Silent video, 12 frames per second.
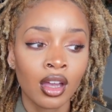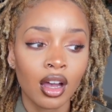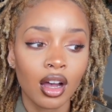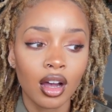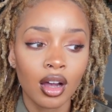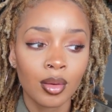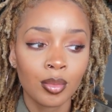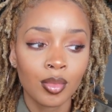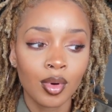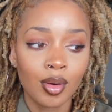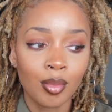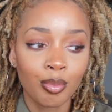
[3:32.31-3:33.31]

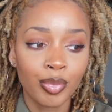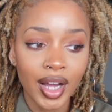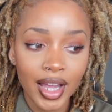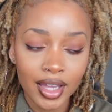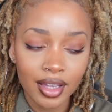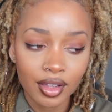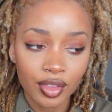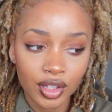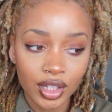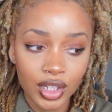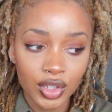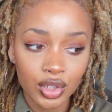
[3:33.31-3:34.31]
But the
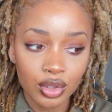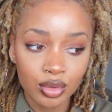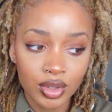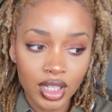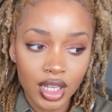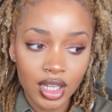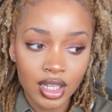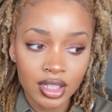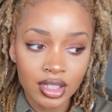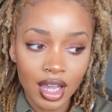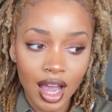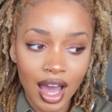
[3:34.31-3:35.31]
good news
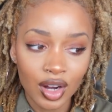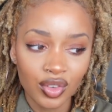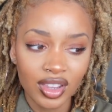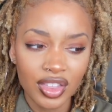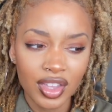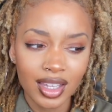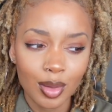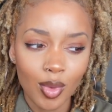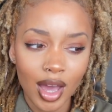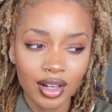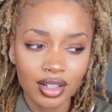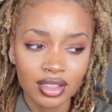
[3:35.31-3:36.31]
is I don't really think it
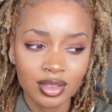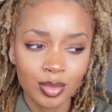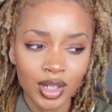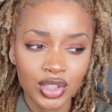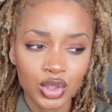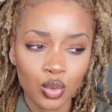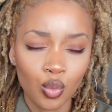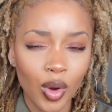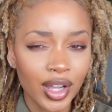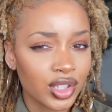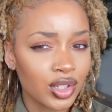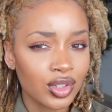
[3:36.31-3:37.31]
matters much
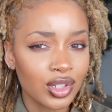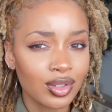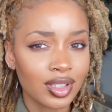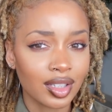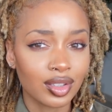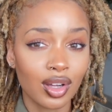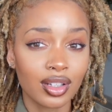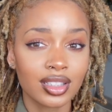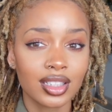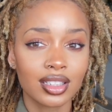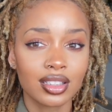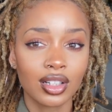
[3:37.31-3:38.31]
what you use as long as
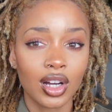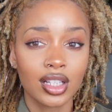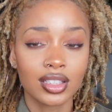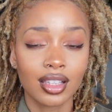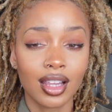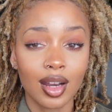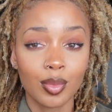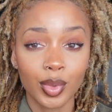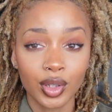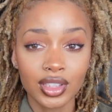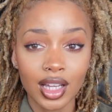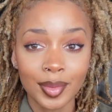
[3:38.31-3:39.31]
it doesn't cause a lot of
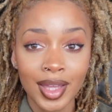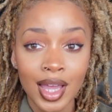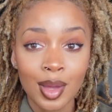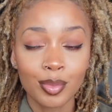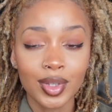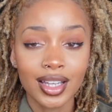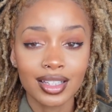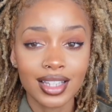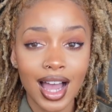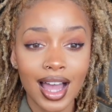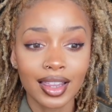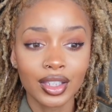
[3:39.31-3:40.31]
buildup, because
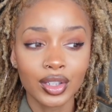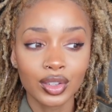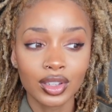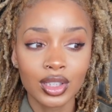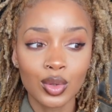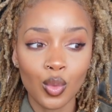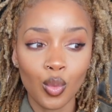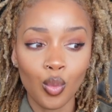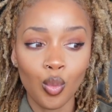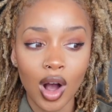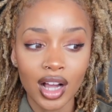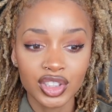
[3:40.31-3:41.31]
I literally
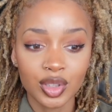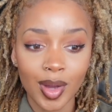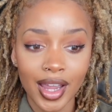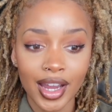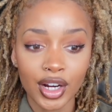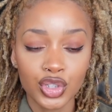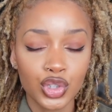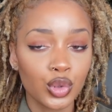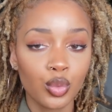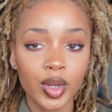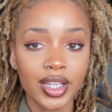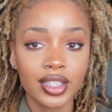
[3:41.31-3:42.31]
washed my hair 2
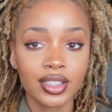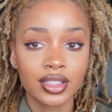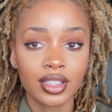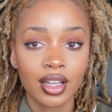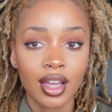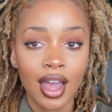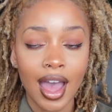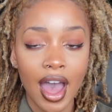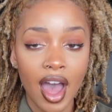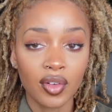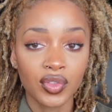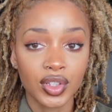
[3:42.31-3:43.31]
weeks
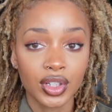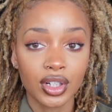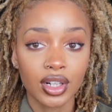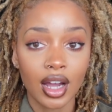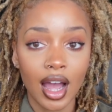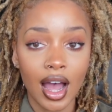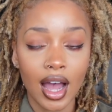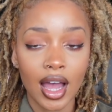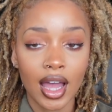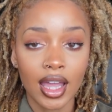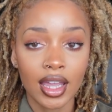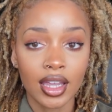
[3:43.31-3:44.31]
after
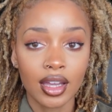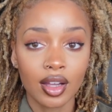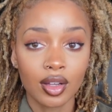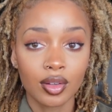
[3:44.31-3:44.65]
I